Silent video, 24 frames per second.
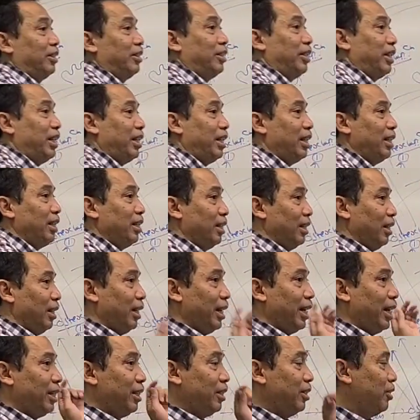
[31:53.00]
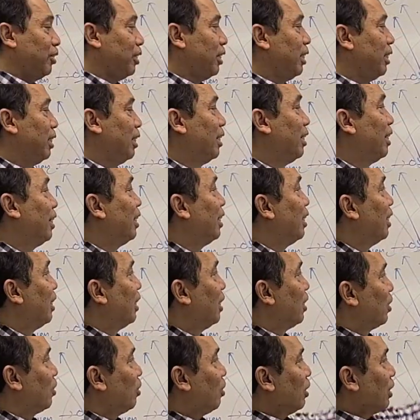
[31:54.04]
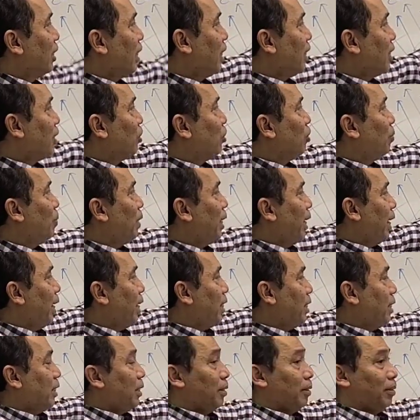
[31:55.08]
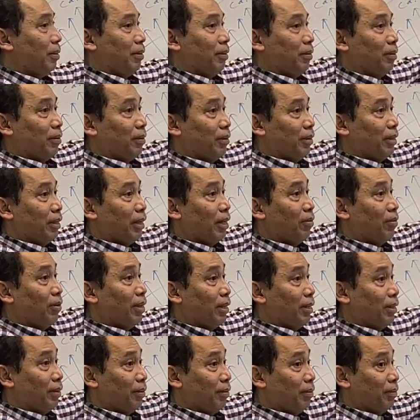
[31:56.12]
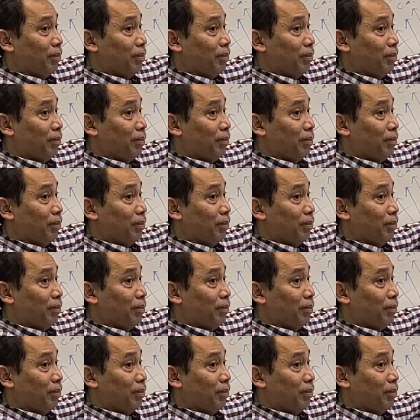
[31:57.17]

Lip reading: 3 and 3. Total should be 80. That one.